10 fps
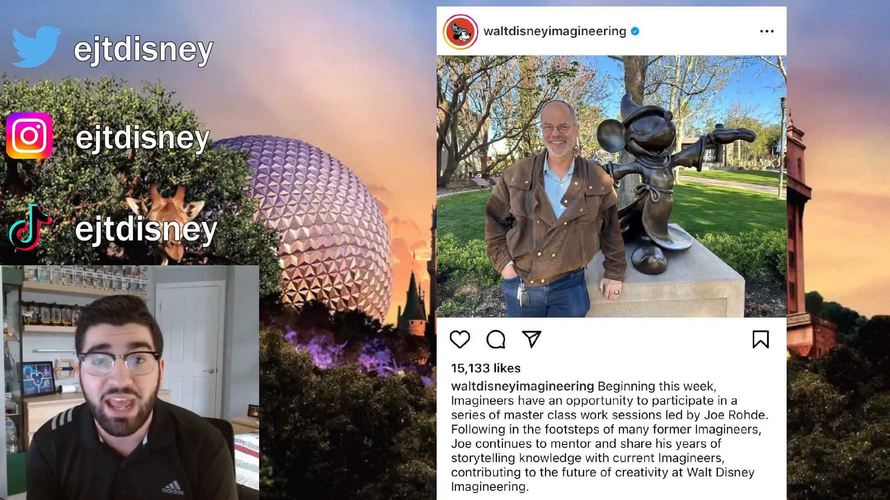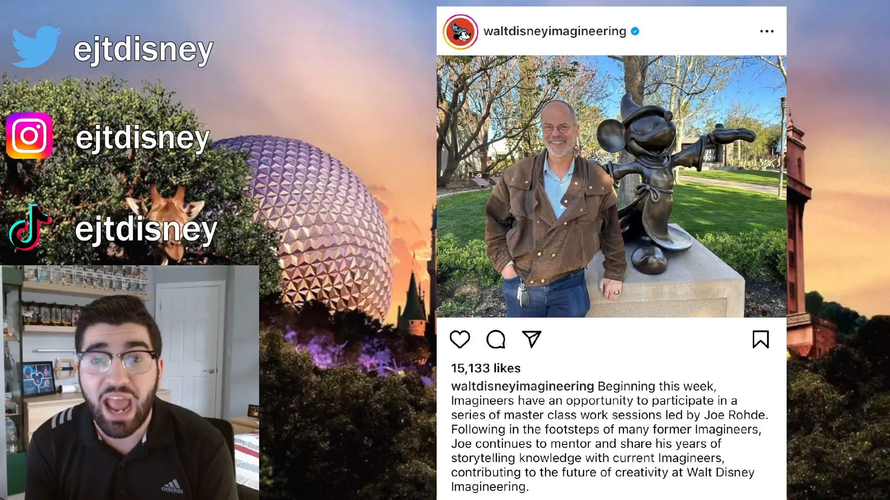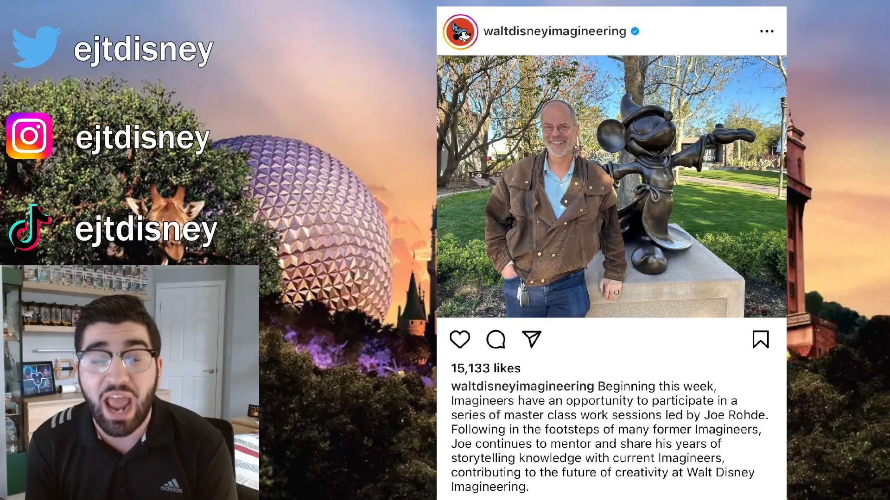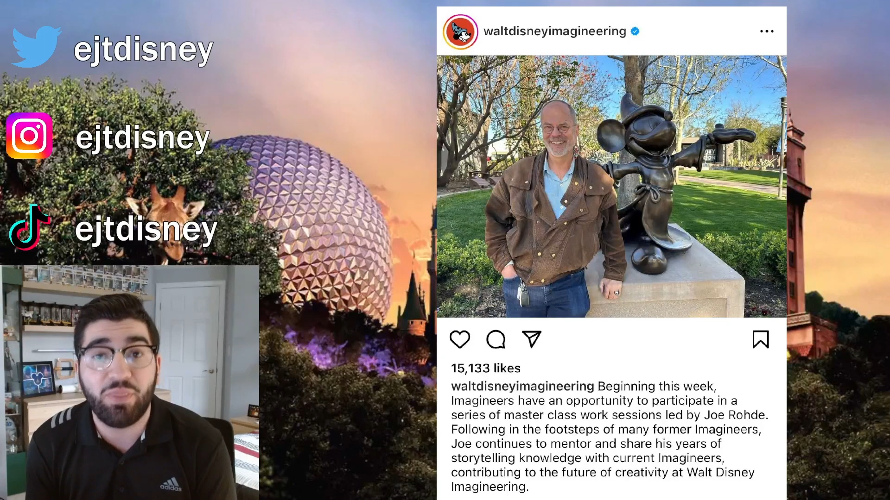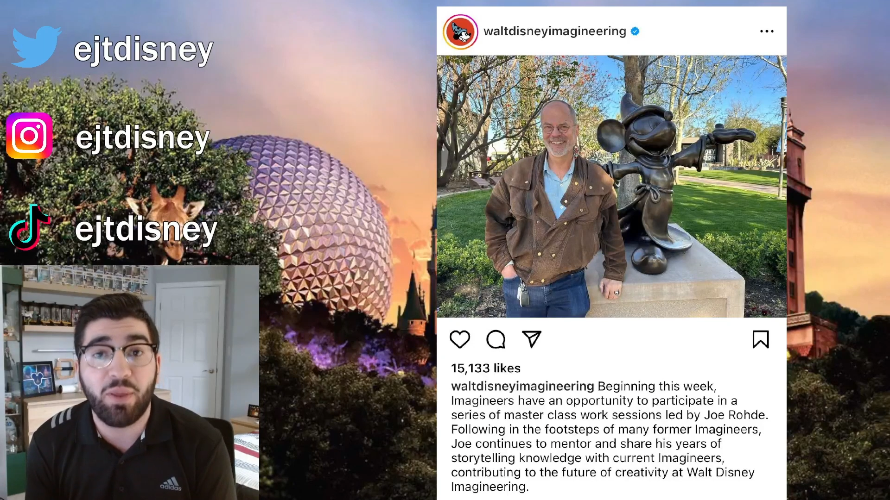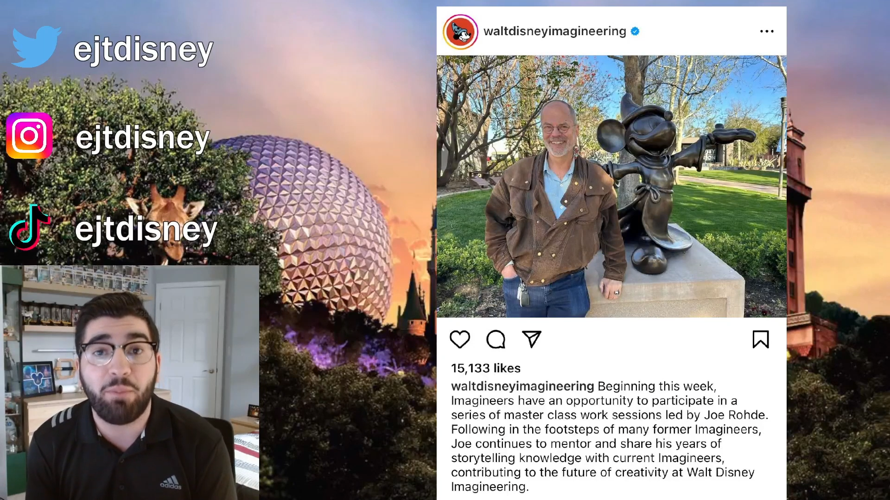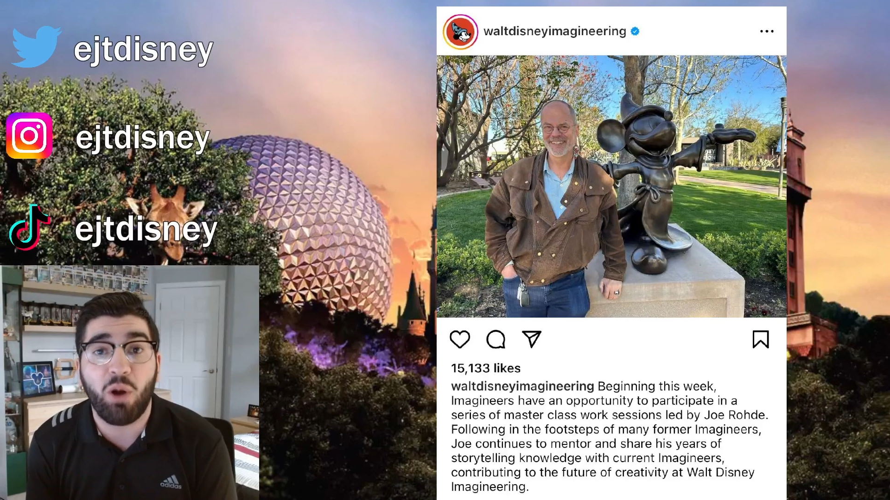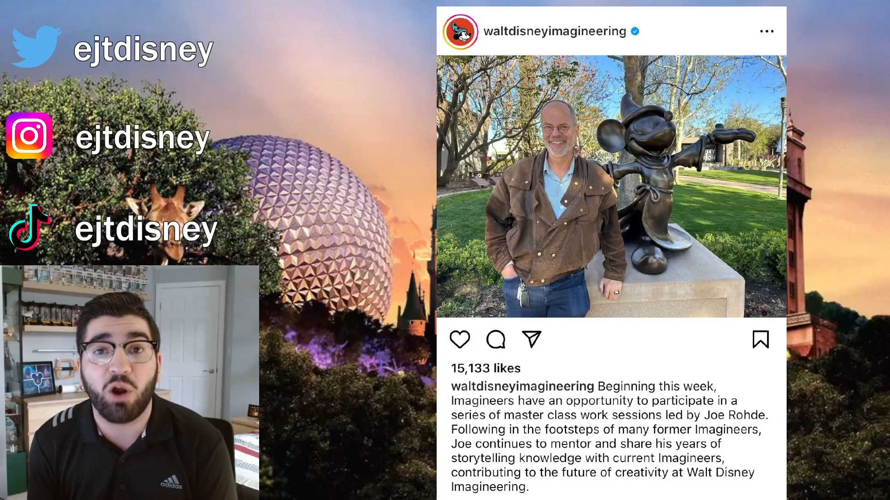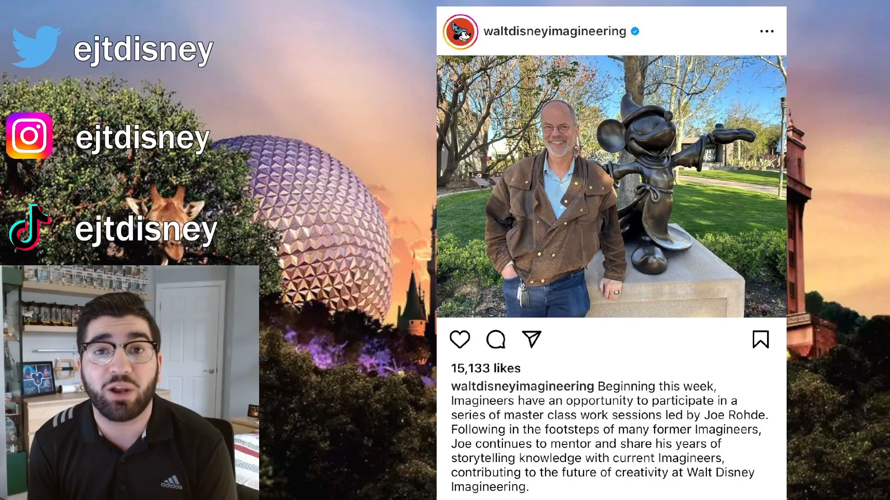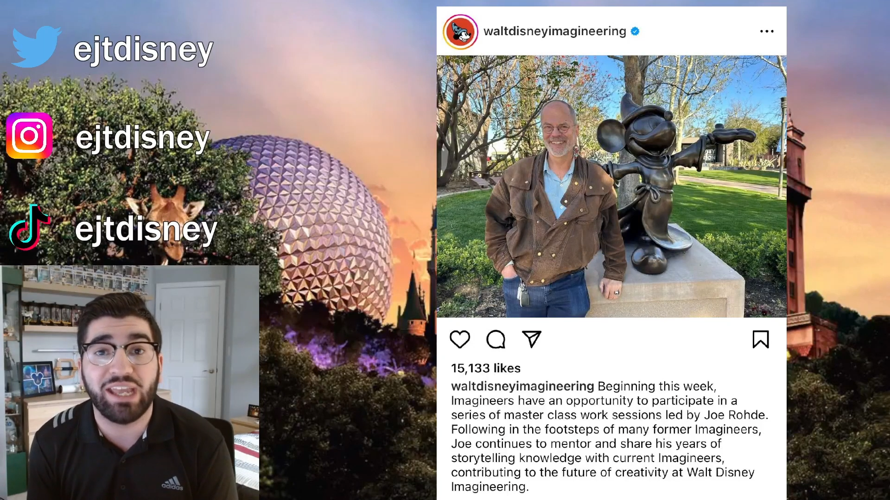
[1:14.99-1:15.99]
and the
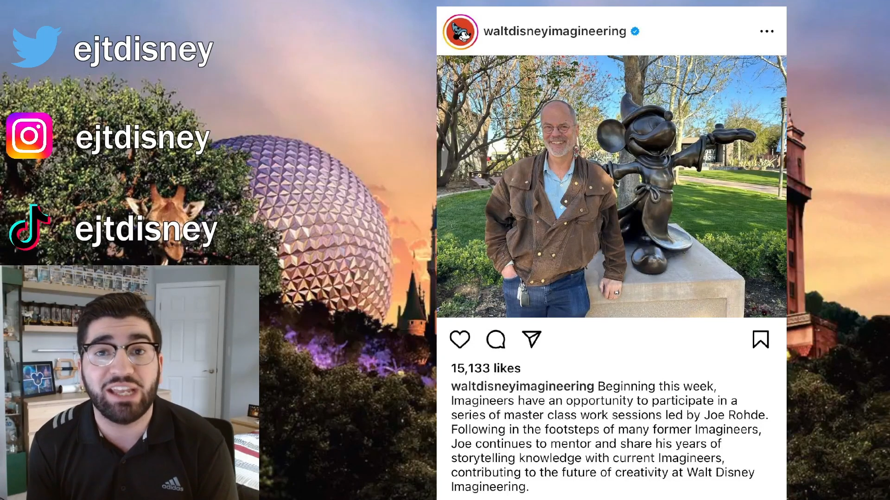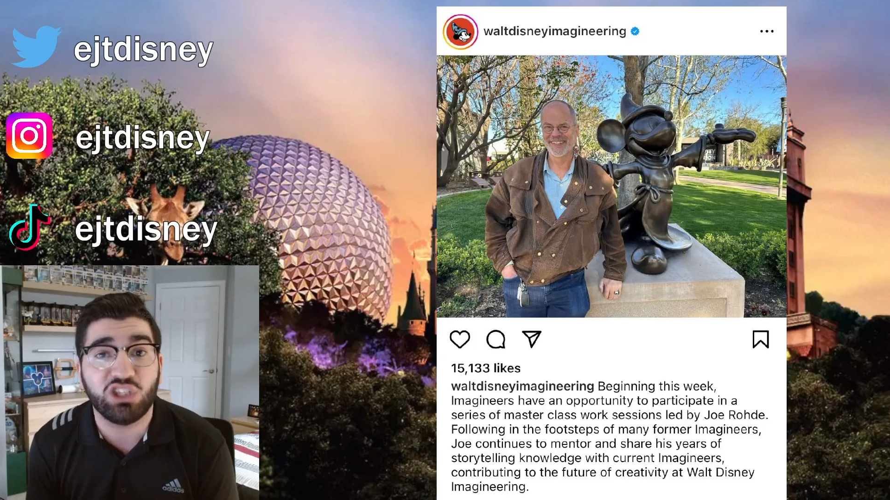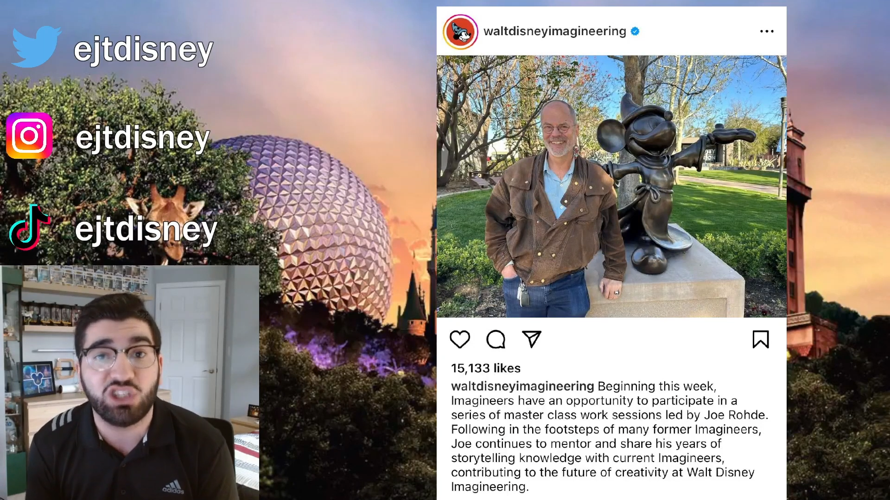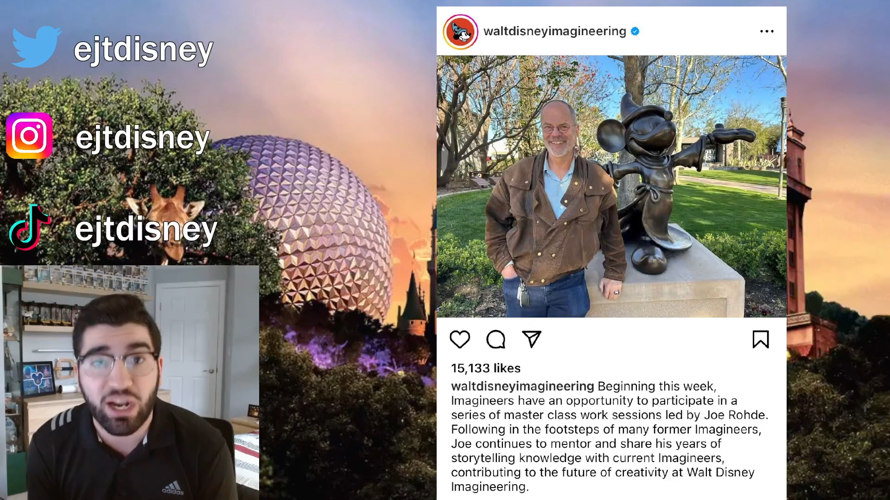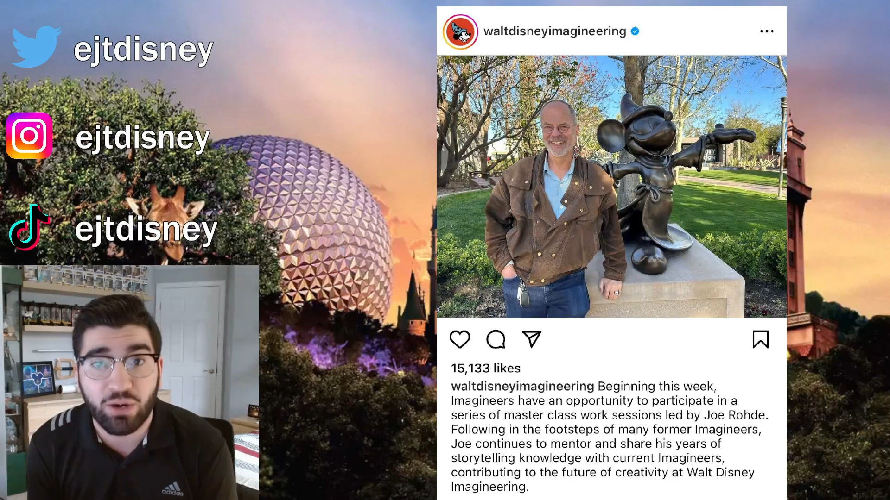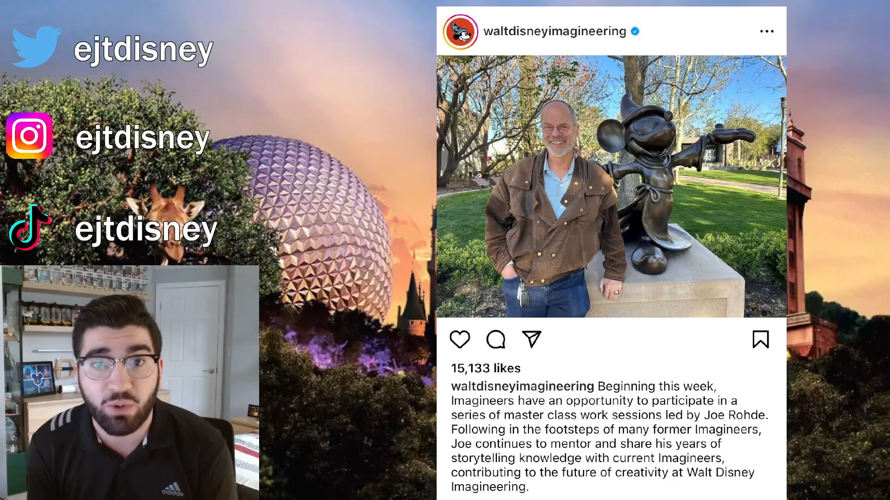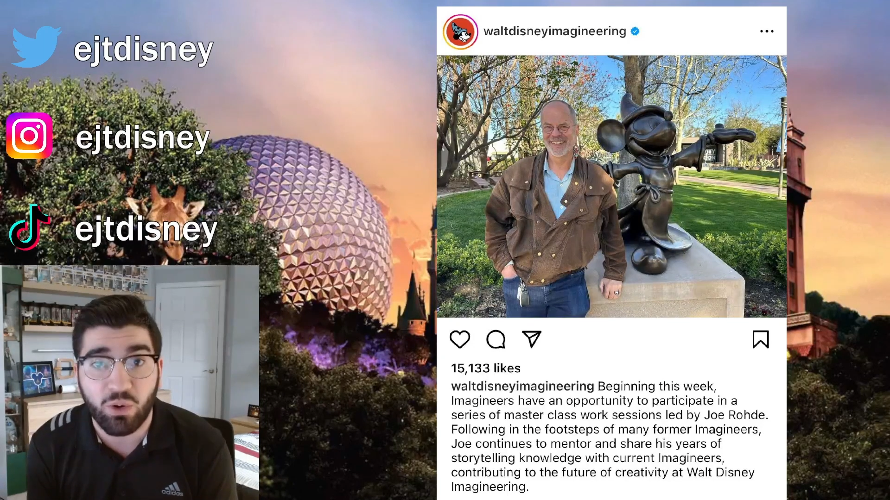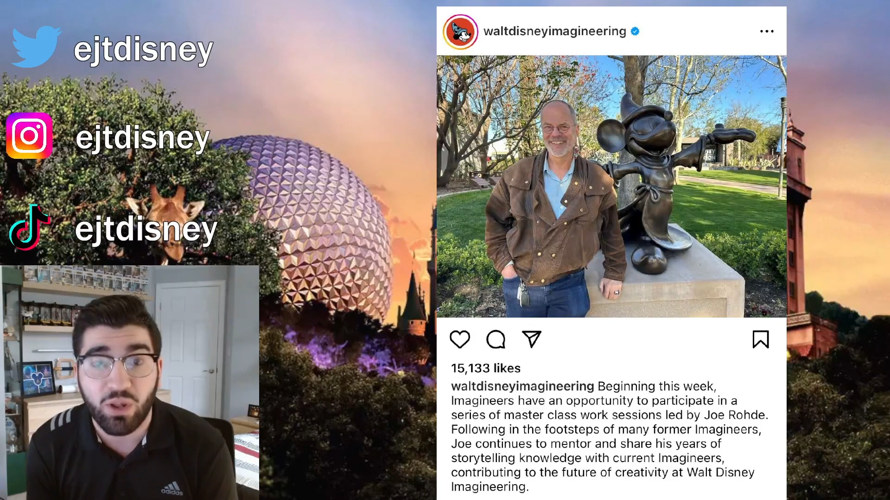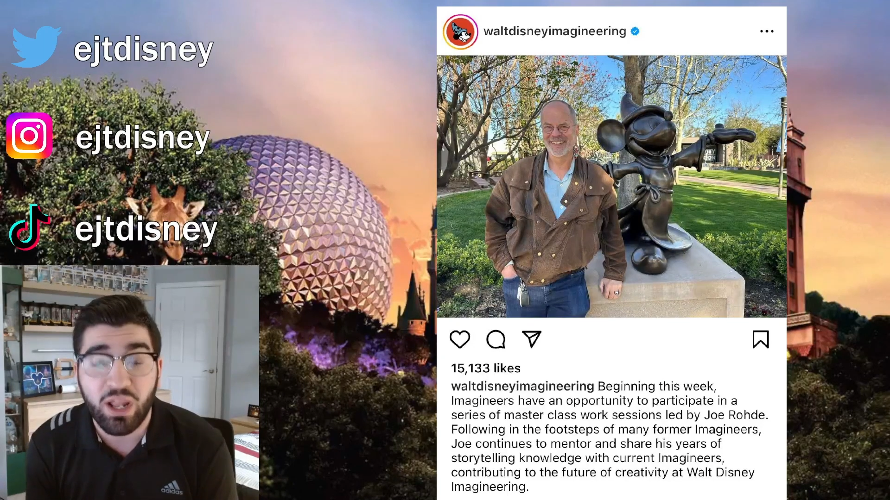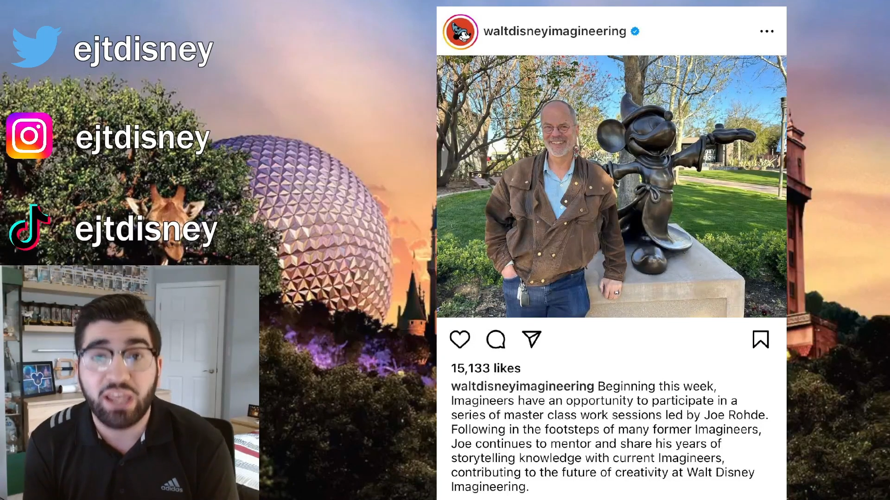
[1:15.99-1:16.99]
park in general.